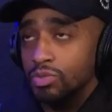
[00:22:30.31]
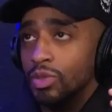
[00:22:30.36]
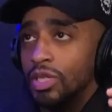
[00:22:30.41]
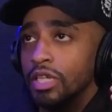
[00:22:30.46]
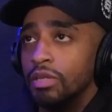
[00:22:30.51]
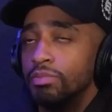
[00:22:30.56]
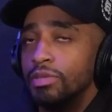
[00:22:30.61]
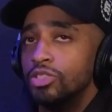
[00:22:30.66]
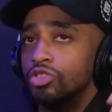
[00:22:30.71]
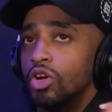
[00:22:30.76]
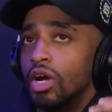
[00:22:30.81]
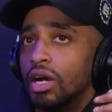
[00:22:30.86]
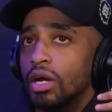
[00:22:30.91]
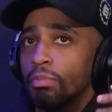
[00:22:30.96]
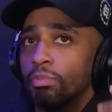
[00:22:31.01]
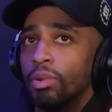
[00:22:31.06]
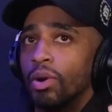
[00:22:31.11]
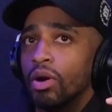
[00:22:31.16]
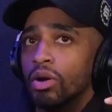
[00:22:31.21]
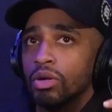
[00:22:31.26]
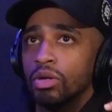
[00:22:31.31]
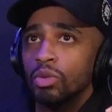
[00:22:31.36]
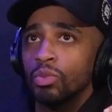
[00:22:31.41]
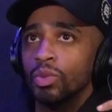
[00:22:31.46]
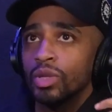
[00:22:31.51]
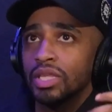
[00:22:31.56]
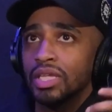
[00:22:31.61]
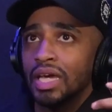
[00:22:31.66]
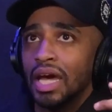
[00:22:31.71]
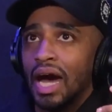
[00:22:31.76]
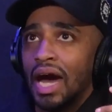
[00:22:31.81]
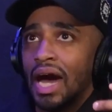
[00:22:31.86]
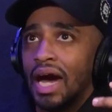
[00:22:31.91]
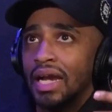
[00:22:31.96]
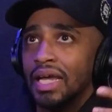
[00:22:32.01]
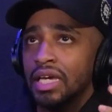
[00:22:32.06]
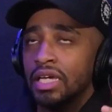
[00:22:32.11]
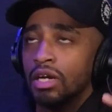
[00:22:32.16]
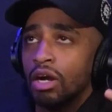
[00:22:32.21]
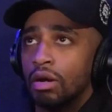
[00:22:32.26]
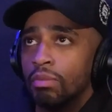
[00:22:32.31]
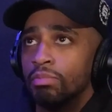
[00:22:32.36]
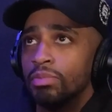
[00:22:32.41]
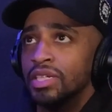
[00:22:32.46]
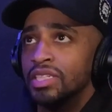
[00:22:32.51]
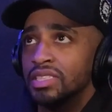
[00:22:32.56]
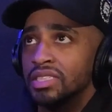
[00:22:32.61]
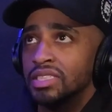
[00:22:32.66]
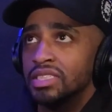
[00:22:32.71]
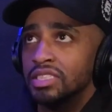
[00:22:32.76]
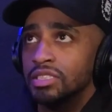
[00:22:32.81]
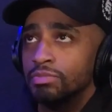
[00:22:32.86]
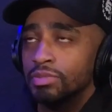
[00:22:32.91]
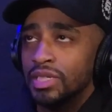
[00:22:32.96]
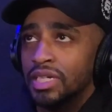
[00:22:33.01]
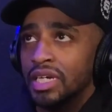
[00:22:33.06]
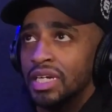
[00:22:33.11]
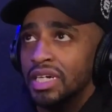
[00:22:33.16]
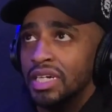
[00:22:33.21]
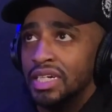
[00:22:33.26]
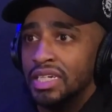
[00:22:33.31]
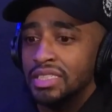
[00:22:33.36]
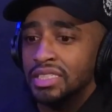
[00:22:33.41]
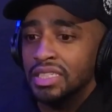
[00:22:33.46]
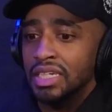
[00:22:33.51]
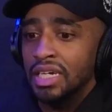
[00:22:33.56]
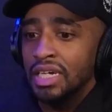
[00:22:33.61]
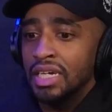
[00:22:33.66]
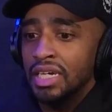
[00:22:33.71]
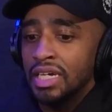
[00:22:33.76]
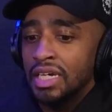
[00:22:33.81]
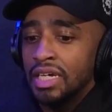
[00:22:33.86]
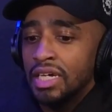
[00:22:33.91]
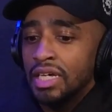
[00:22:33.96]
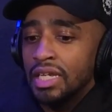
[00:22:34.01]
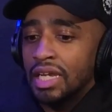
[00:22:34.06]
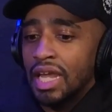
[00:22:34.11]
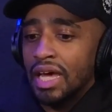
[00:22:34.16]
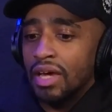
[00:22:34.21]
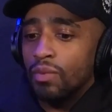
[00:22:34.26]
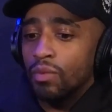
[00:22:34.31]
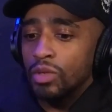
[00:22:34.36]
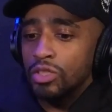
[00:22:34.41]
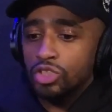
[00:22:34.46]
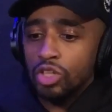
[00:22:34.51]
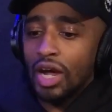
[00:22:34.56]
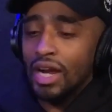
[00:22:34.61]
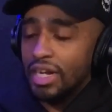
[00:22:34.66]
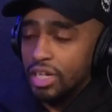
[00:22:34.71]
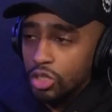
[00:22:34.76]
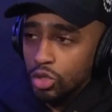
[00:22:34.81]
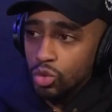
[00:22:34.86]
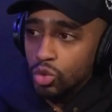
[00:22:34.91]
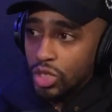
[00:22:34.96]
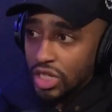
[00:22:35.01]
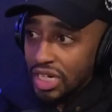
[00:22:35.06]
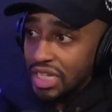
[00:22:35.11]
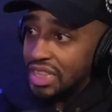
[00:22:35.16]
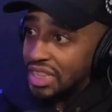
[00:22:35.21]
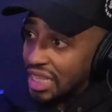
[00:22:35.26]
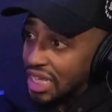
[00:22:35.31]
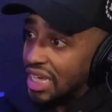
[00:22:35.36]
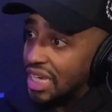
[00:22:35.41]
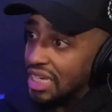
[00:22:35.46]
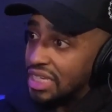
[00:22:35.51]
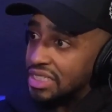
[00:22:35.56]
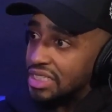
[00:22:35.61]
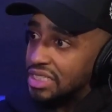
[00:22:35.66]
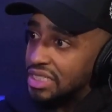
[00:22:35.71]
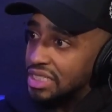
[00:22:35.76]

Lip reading: We need to be trying to partner with God in our businesses because, like, we're trying to do good things.